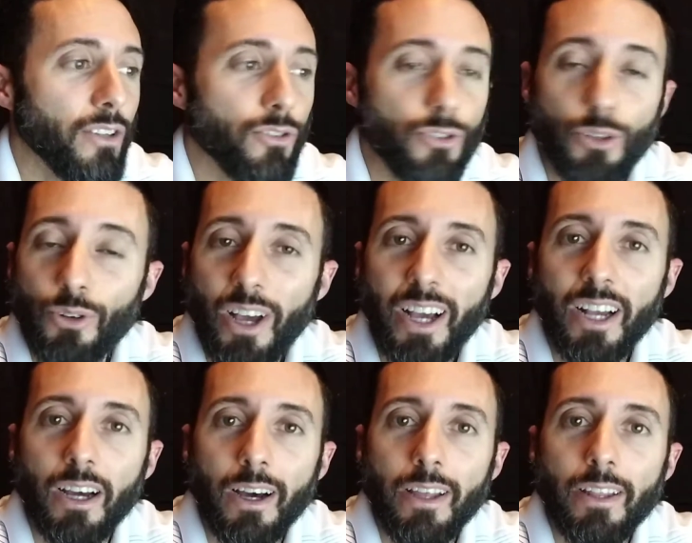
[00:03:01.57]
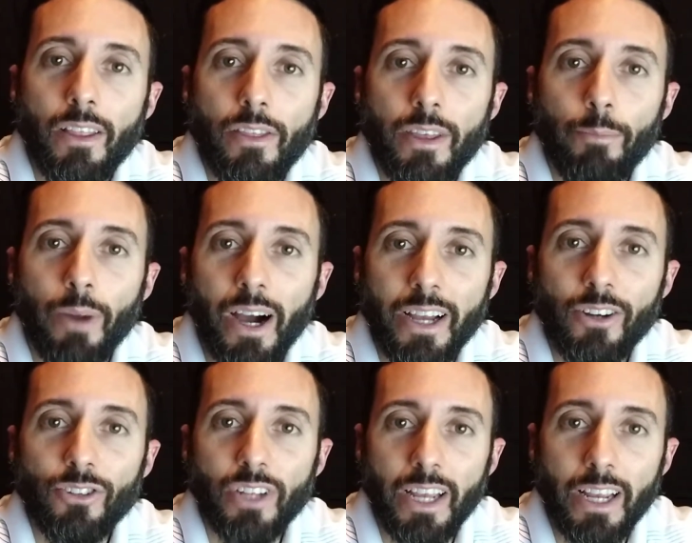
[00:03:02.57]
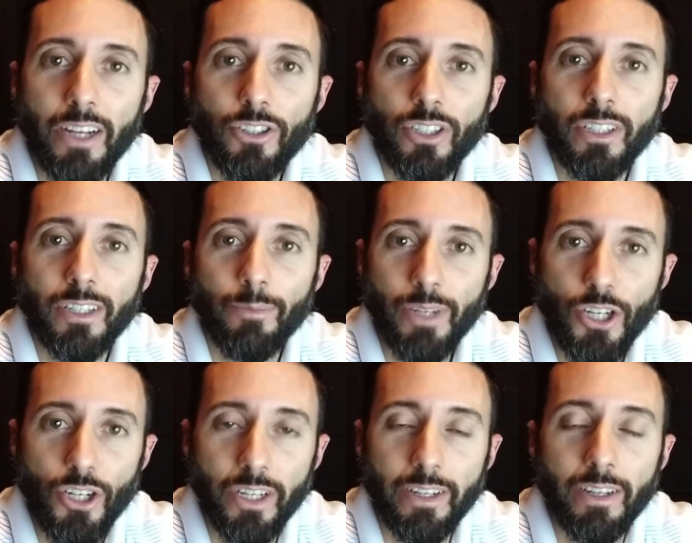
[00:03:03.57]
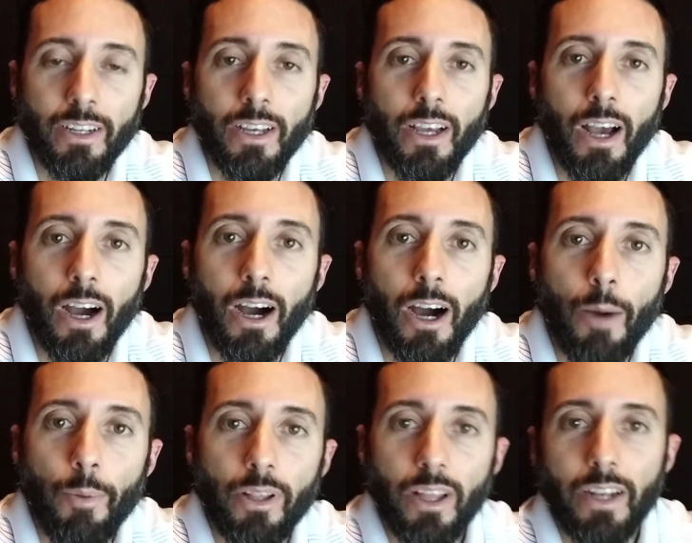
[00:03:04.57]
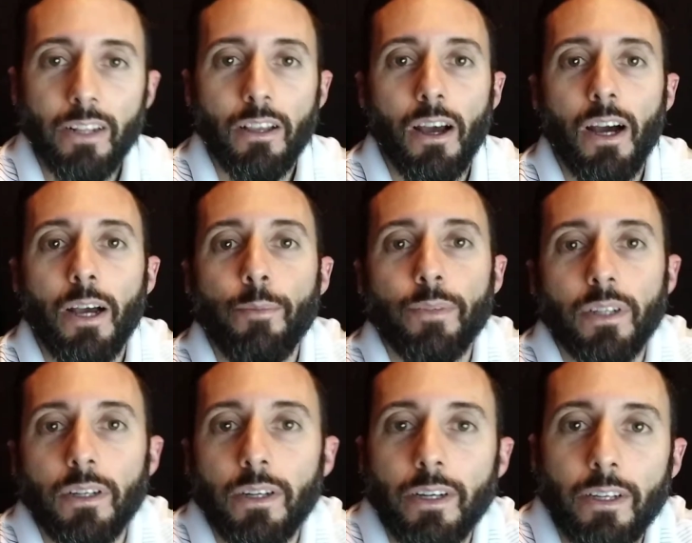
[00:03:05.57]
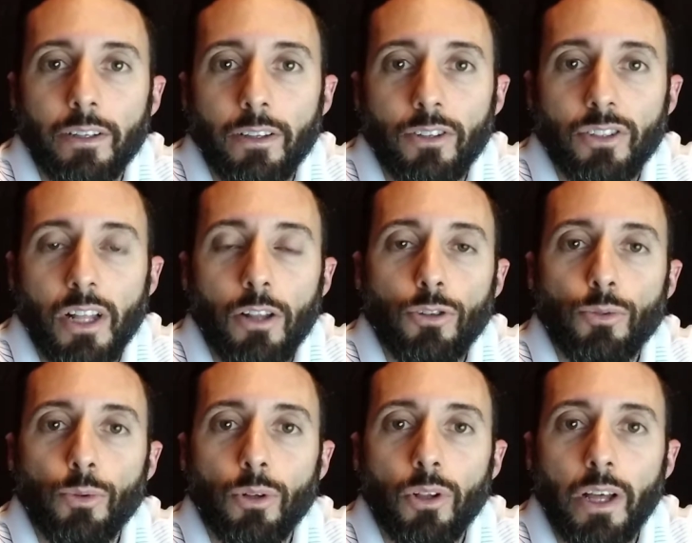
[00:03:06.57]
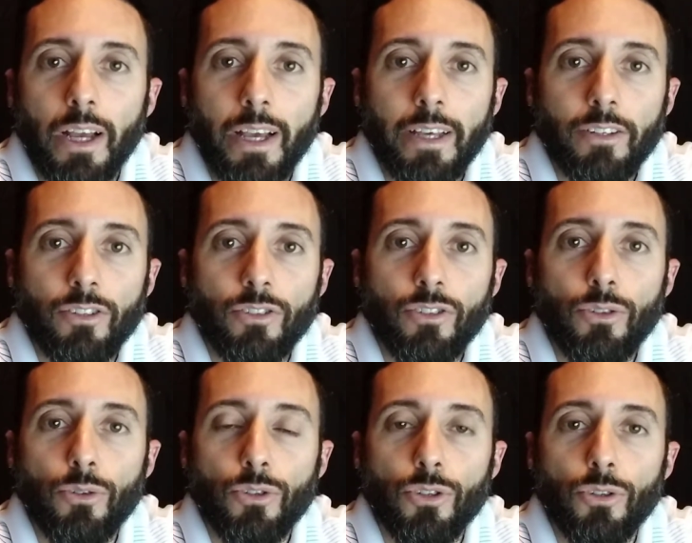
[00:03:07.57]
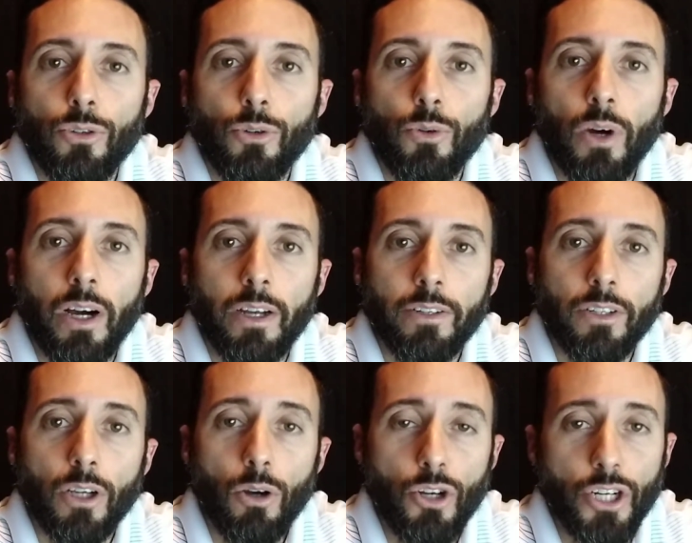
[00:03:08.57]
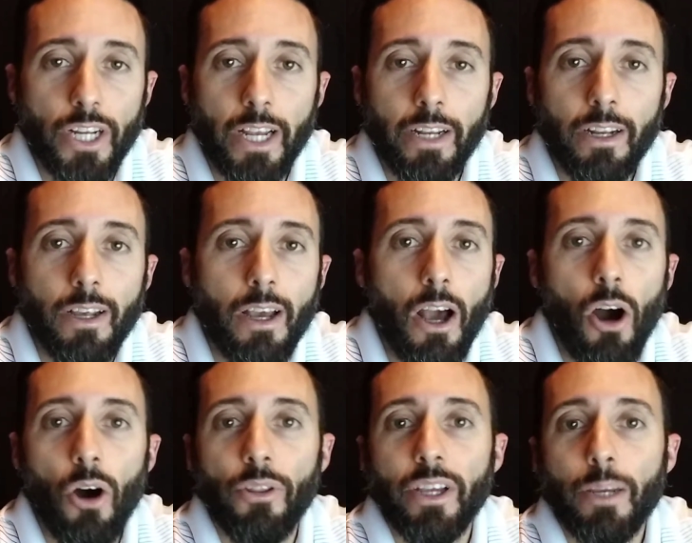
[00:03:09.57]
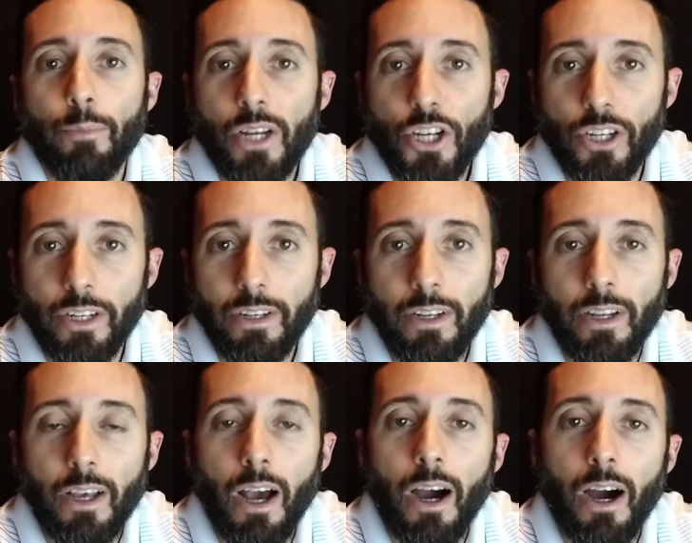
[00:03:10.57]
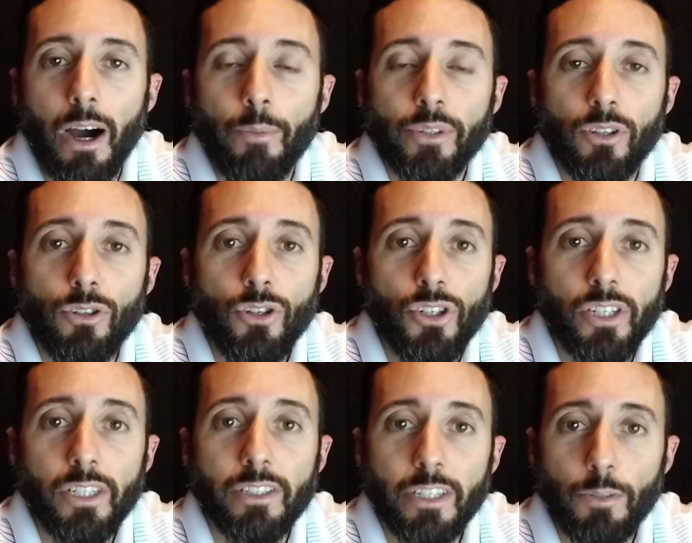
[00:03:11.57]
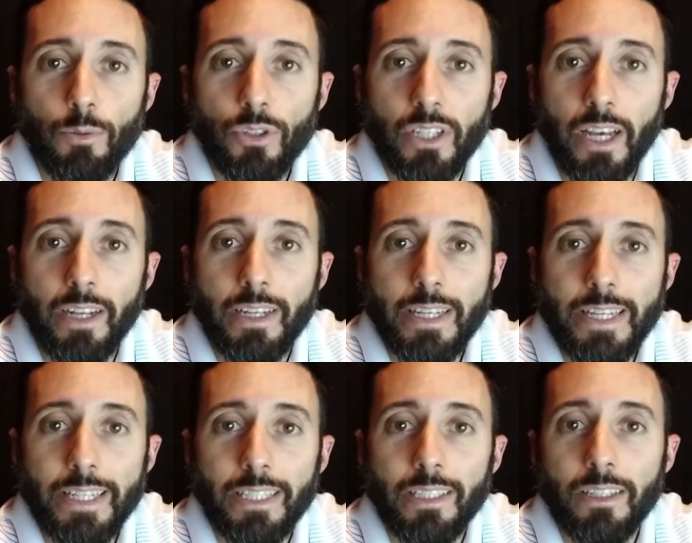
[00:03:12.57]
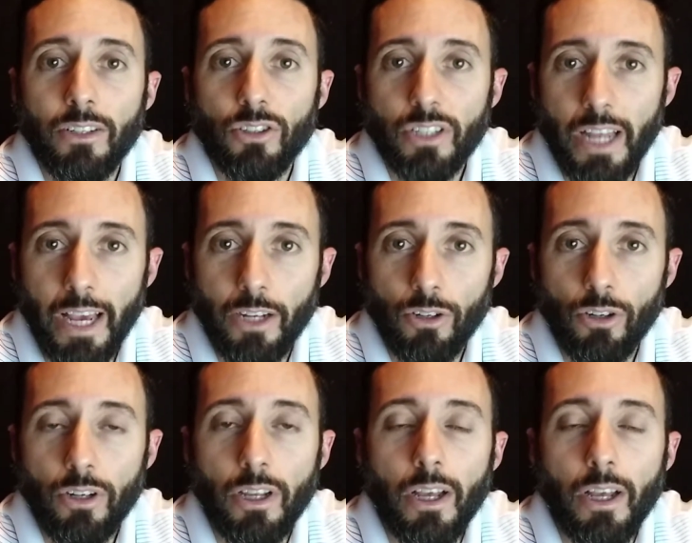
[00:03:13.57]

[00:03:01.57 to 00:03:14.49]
do not cut the buyer's agent commission. A lot of times the sellers will ask you to negotiate on the commission. So usually 6% is the standard.